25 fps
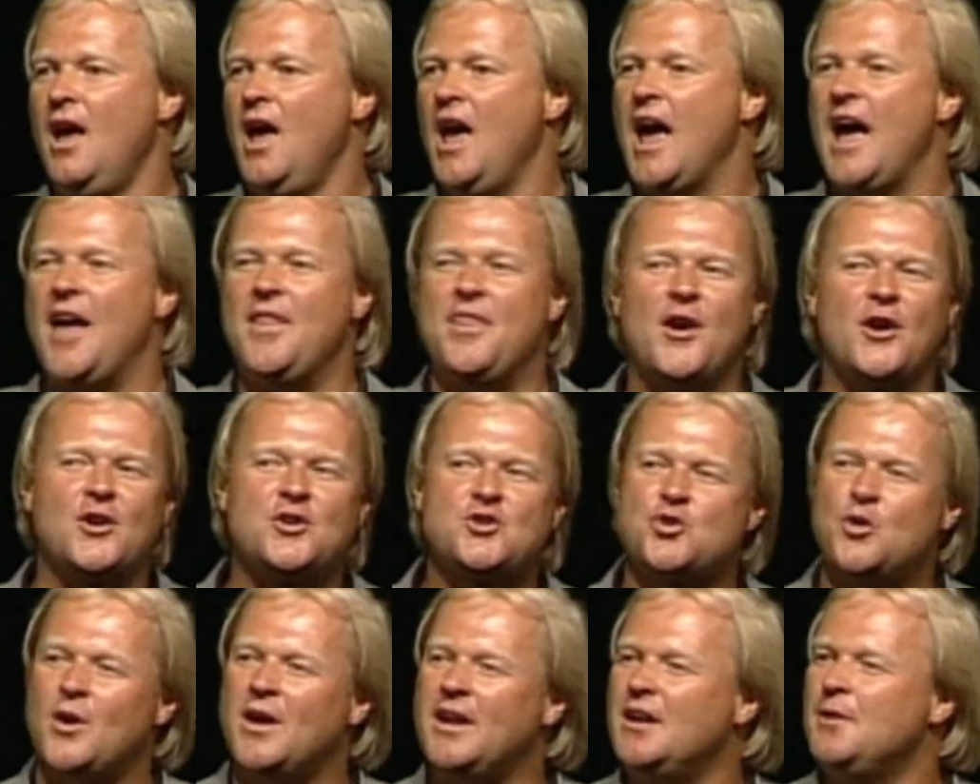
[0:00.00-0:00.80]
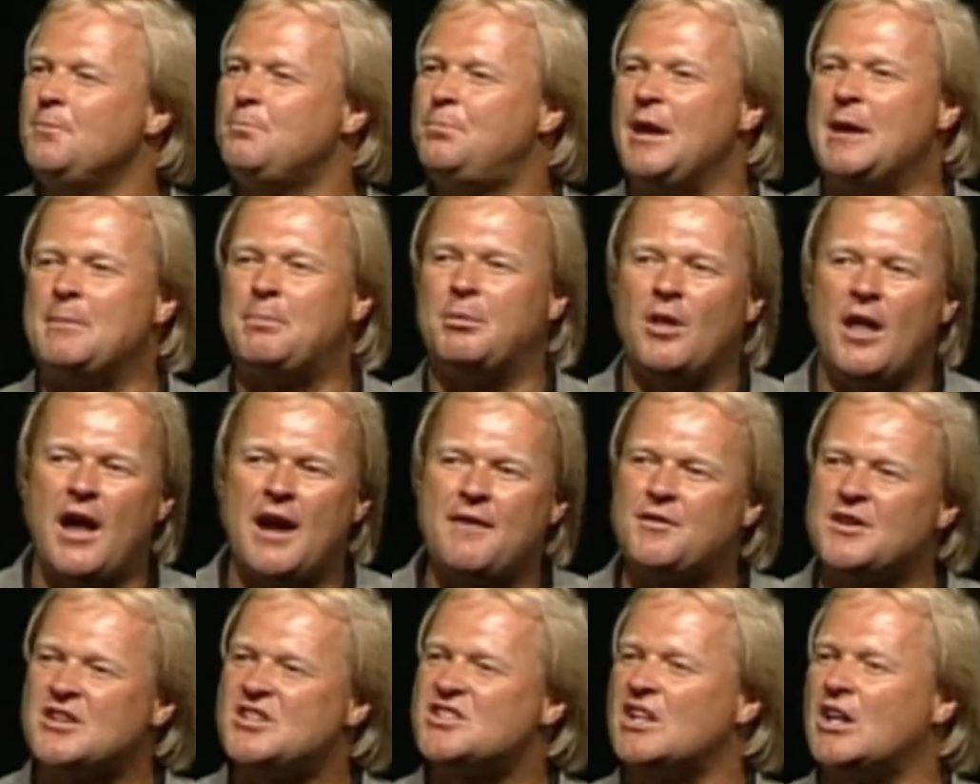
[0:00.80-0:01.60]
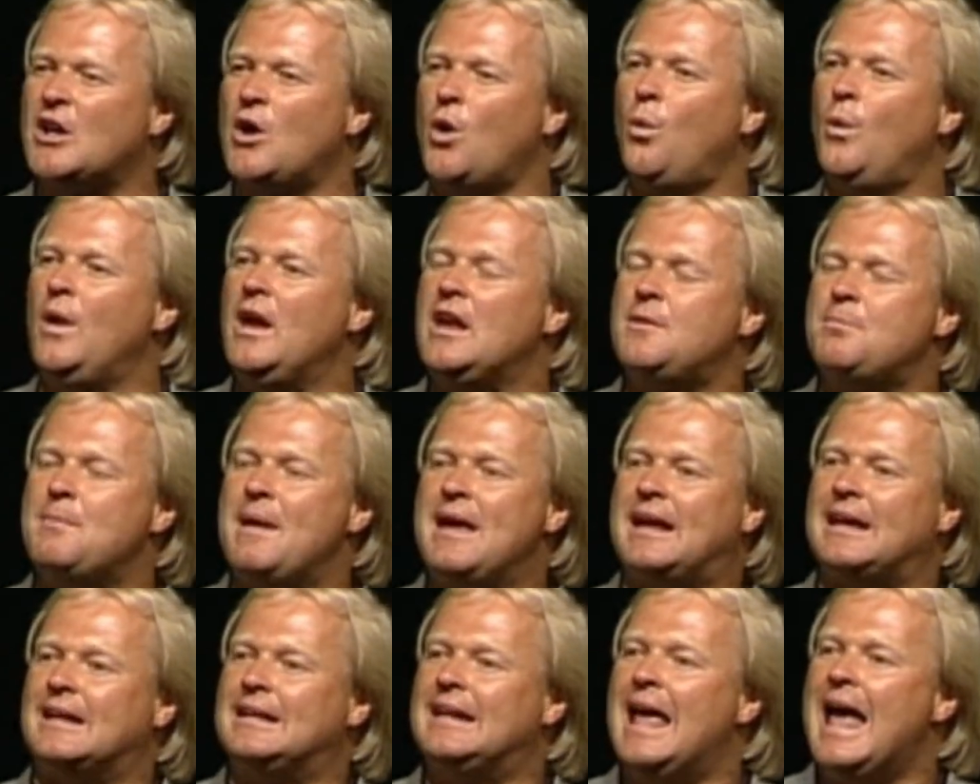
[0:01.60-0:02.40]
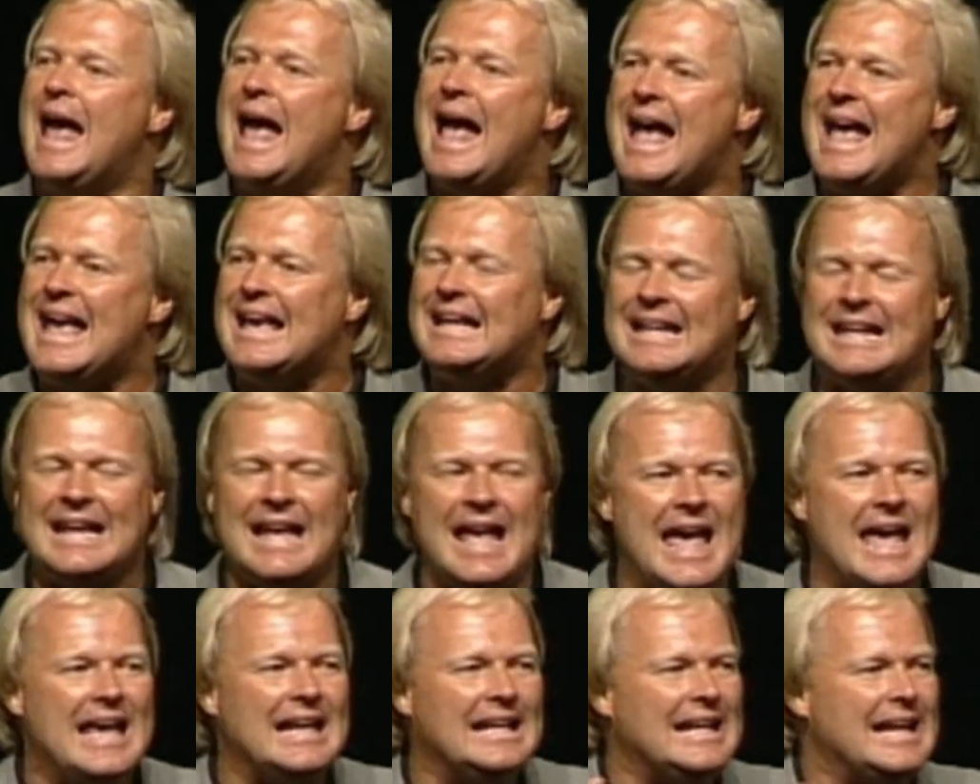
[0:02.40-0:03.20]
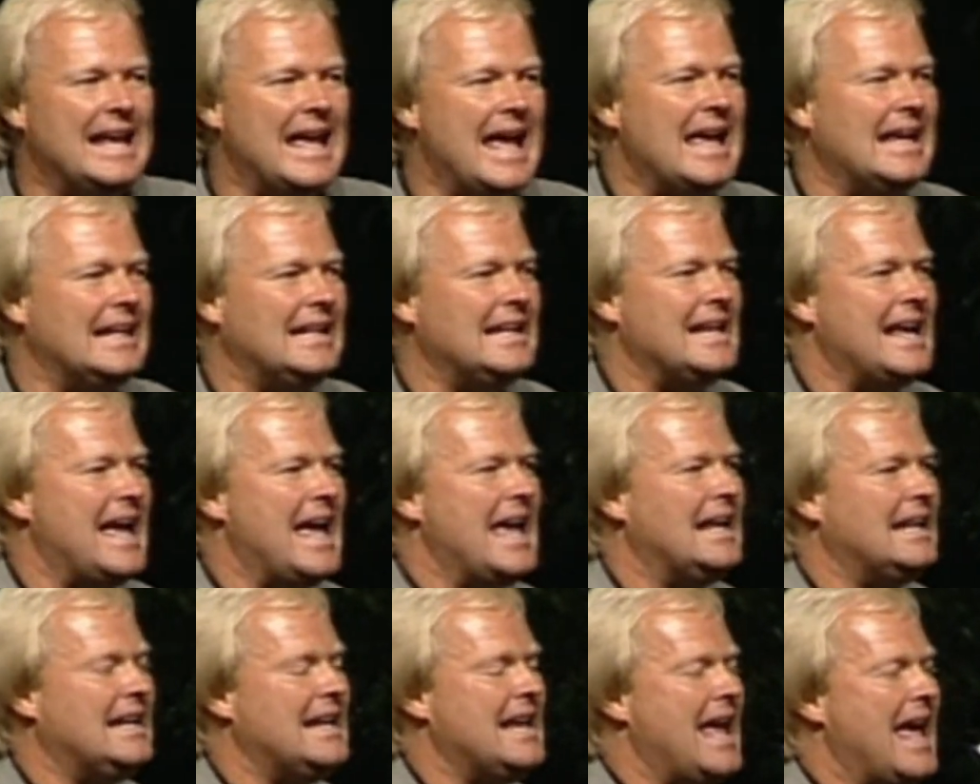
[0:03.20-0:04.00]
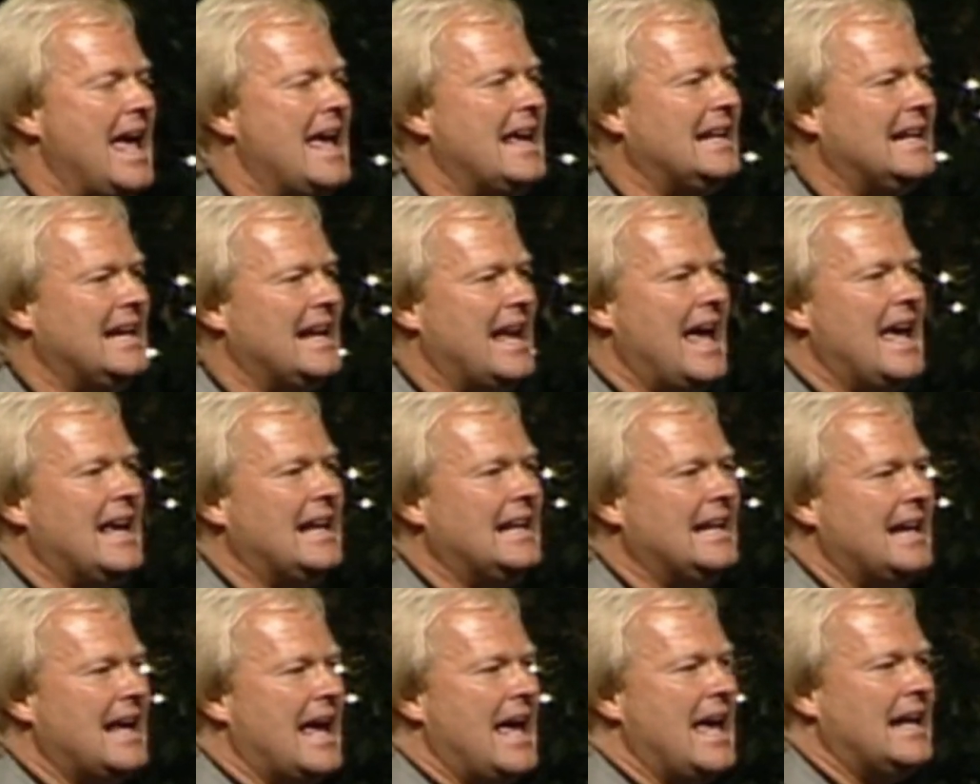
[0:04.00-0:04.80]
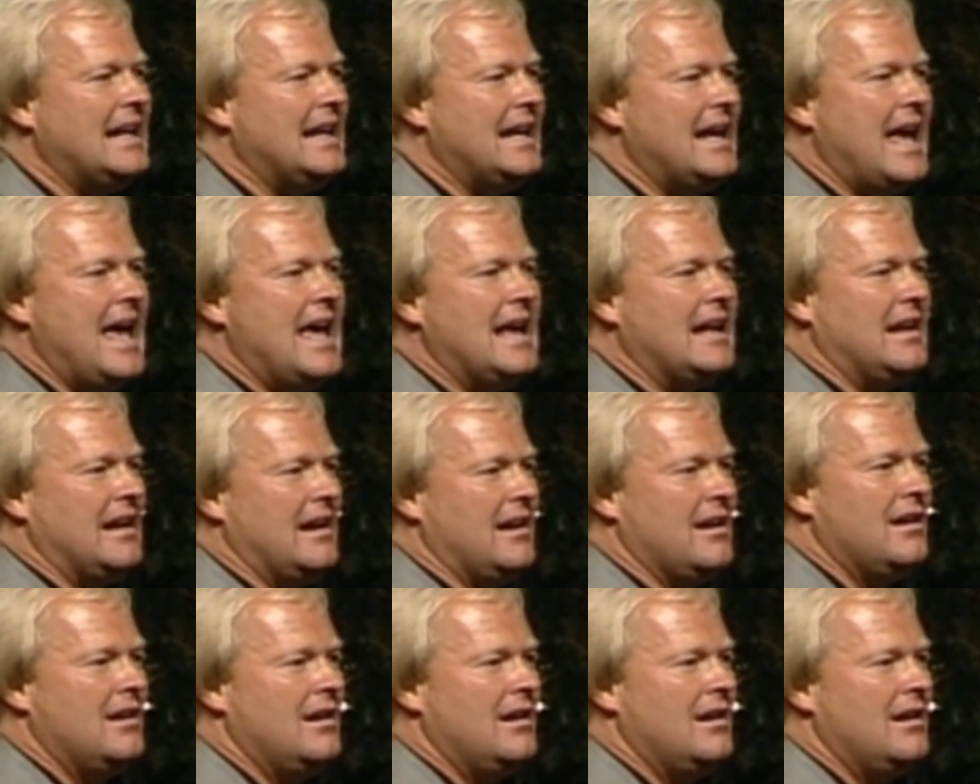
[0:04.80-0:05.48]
And they're training people every single week making 80, 80, 80, 80, 80, 80, 80, 80.